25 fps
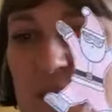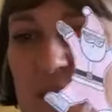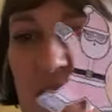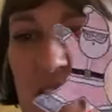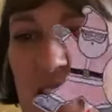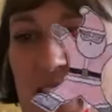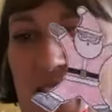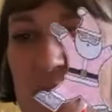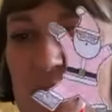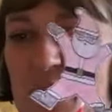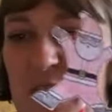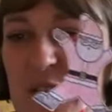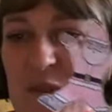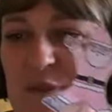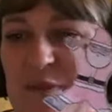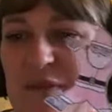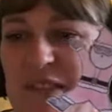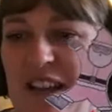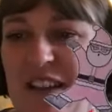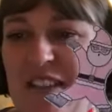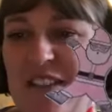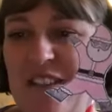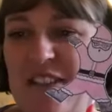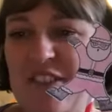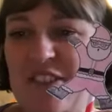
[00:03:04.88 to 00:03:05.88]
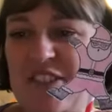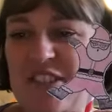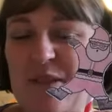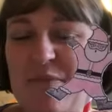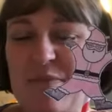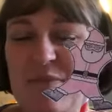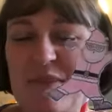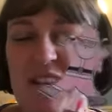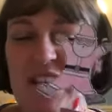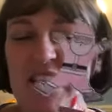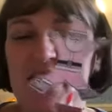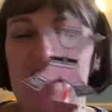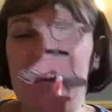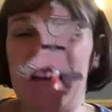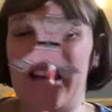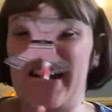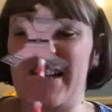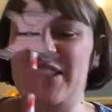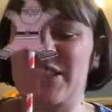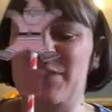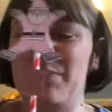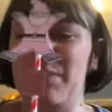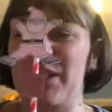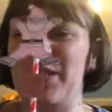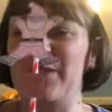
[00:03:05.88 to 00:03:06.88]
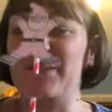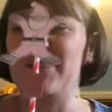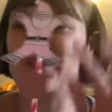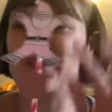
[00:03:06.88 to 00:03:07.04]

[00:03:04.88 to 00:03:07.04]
he comes out the chimney and you blow the